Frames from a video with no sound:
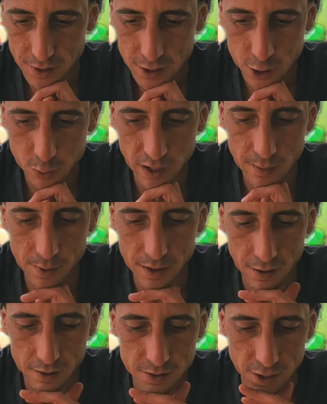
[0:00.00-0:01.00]
Sweet
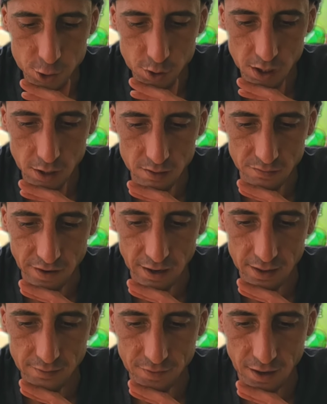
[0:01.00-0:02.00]
Bonanza treating us
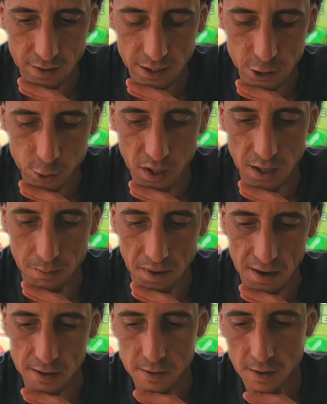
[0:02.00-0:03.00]
very, very sweet,
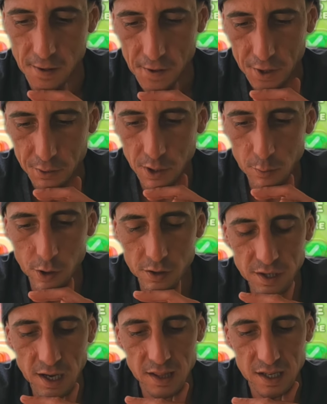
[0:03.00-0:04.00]
man. We
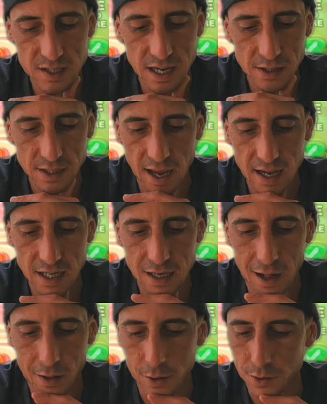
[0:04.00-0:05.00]
will take this down to $80.